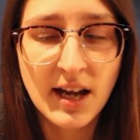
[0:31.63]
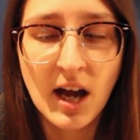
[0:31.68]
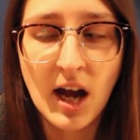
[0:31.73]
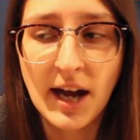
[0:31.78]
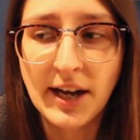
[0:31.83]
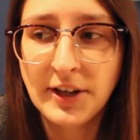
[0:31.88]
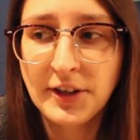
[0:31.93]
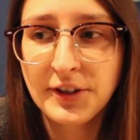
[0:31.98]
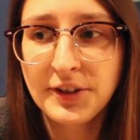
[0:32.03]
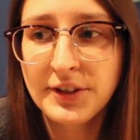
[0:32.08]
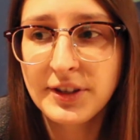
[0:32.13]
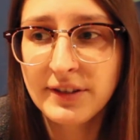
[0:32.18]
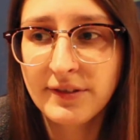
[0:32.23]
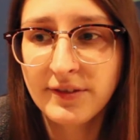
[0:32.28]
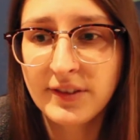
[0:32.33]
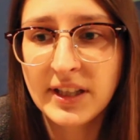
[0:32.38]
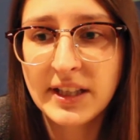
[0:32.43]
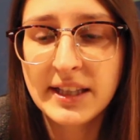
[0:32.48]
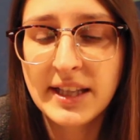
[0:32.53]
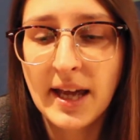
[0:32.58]
I currently
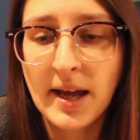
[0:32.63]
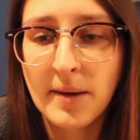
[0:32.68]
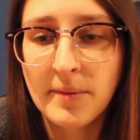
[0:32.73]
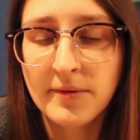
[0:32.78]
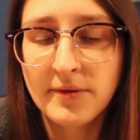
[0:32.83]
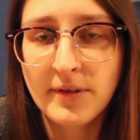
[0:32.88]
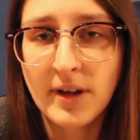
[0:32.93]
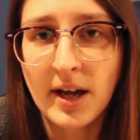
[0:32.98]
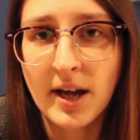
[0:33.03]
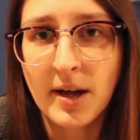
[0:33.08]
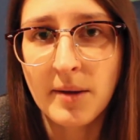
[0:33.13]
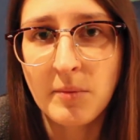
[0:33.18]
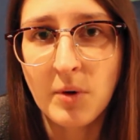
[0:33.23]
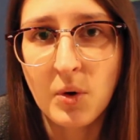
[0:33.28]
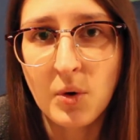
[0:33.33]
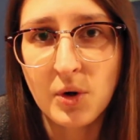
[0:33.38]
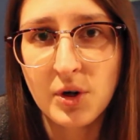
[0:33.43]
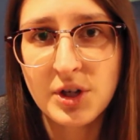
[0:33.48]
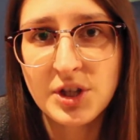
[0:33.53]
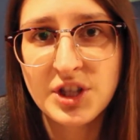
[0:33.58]
feed them
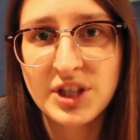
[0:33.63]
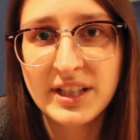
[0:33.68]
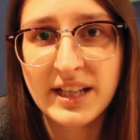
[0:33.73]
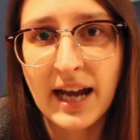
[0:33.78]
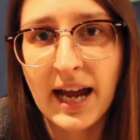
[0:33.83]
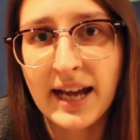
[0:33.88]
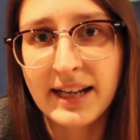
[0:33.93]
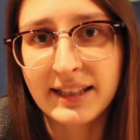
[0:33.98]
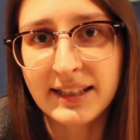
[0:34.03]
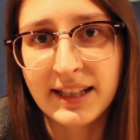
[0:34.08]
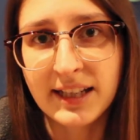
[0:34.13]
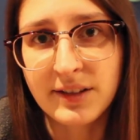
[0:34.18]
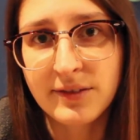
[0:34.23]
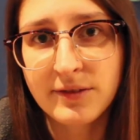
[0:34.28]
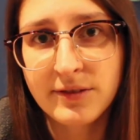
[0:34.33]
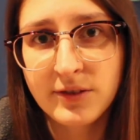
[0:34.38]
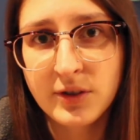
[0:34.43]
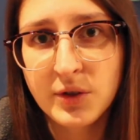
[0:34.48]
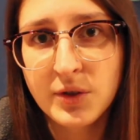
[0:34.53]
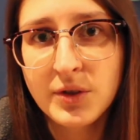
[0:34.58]
Origin cat and
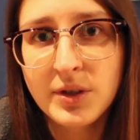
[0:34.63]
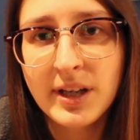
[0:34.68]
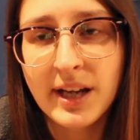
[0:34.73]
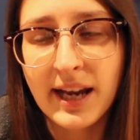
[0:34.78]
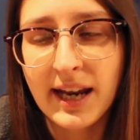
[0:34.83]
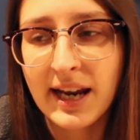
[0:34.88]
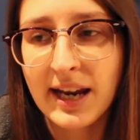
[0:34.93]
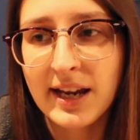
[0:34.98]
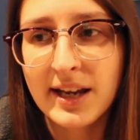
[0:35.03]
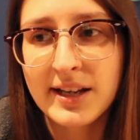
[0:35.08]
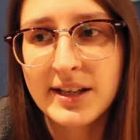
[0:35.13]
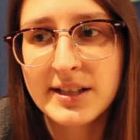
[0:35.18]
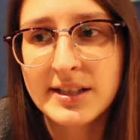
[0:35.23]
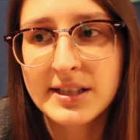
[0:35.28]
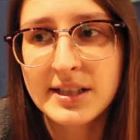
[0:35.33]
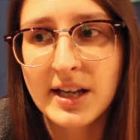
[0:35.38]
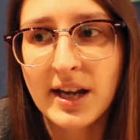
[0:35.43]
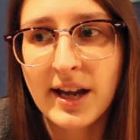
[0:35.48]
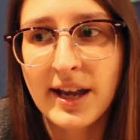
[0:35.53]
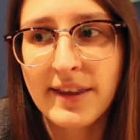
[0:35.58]
kitten food,
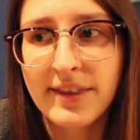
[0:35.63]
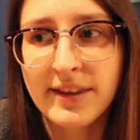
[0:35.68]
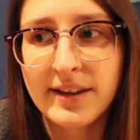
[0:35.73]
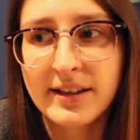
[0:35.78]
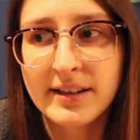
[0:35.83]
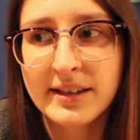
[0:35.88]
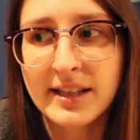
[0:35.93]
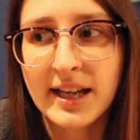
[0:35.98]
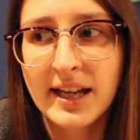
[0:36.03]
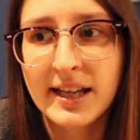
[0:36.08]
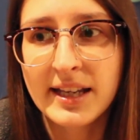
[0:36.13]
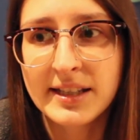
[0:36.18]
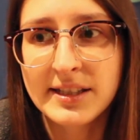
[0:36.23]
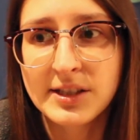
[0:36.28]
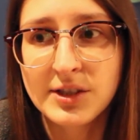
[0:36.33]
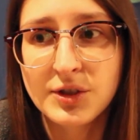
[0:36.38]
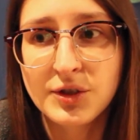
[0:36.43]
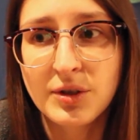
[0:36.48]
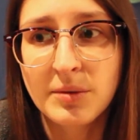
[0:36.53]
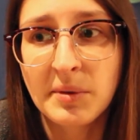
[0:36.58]
and I think that
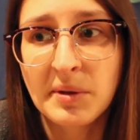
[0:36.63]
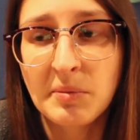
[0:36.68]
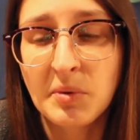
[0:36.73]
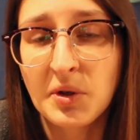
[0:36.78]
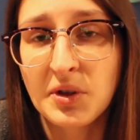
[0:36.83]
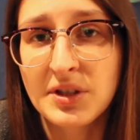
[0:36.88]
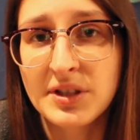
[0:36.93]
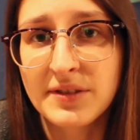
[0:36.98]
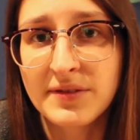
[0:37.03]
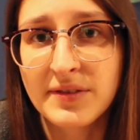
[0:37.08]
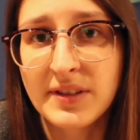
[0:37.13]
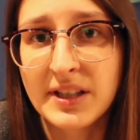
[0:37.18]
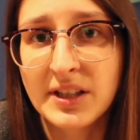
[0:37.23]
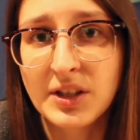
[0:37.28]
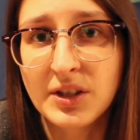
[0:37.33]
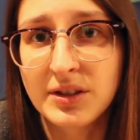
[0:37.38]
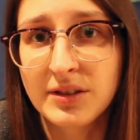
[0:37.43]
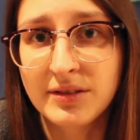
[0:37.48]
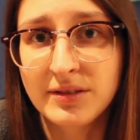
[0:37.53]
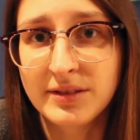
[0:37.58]
it's extremely important to feed
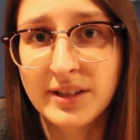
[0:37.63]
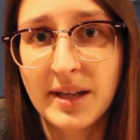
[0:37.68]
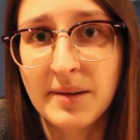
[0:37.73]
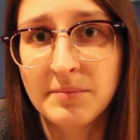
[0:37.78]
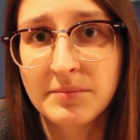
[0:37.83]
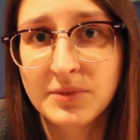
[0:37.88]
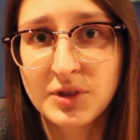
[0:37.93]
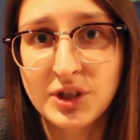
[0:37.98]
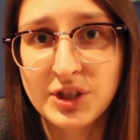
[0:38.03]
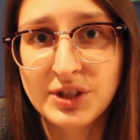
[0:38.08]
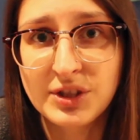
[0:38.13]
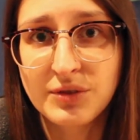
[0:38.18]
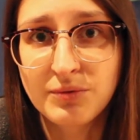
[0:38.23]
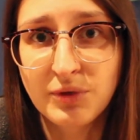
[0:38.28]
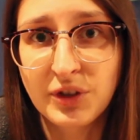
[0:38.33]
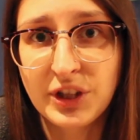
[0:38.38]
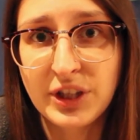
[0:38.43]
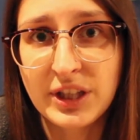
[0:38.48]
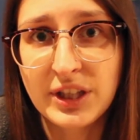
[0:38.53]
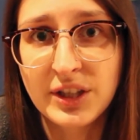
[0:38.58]
them just
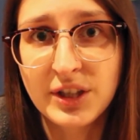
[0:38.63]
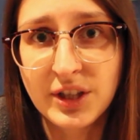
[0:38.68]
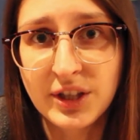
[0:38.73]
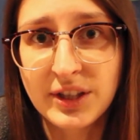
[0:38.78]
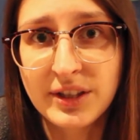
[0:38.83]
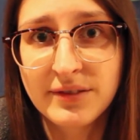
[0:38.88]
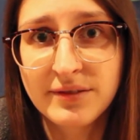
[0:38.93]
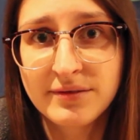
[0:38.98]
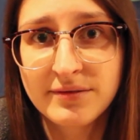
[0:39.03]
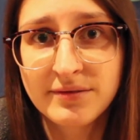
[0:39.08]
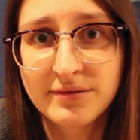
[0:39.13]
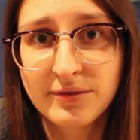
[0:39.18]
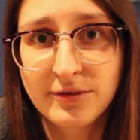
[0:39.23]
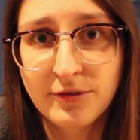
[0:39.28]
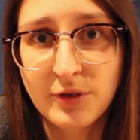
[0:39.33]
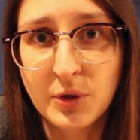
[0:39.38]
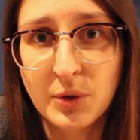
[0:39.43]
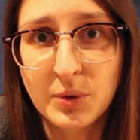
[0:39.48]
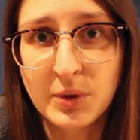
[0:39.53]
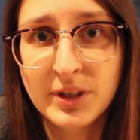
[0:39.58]
really good
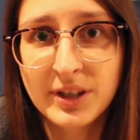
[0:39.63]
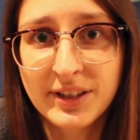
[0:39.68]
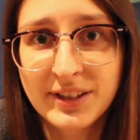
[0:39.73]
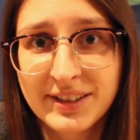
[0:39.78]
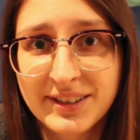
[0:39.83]
food.